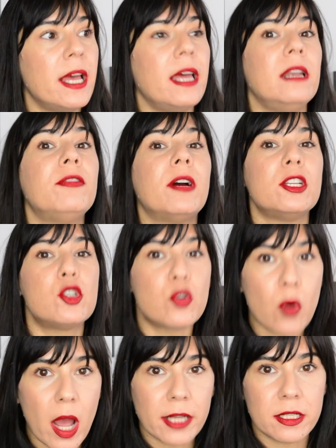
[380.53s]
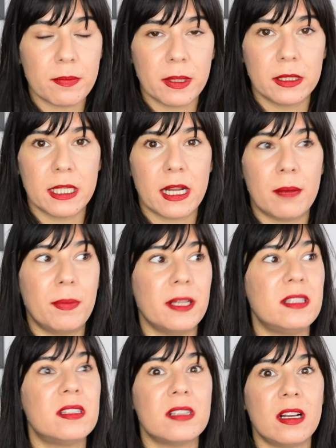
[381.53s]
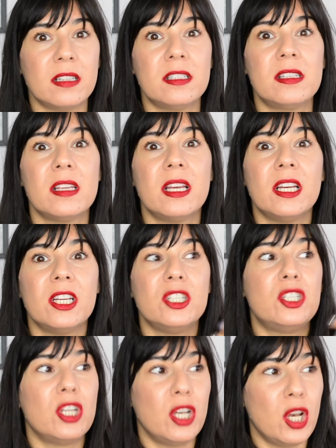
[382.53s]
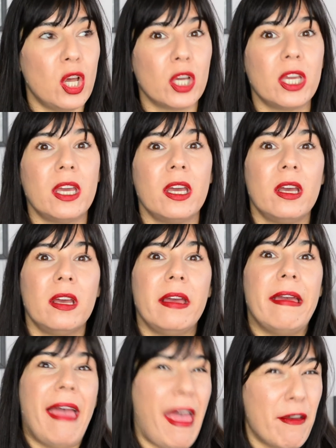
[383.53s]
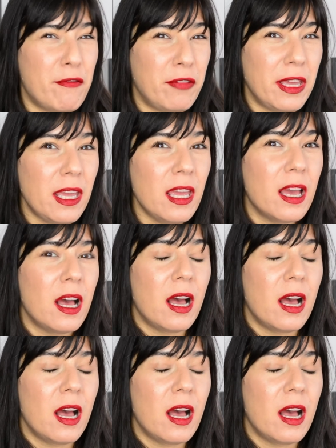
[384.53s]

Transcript: And if I try to build it up, it starts to look heavy.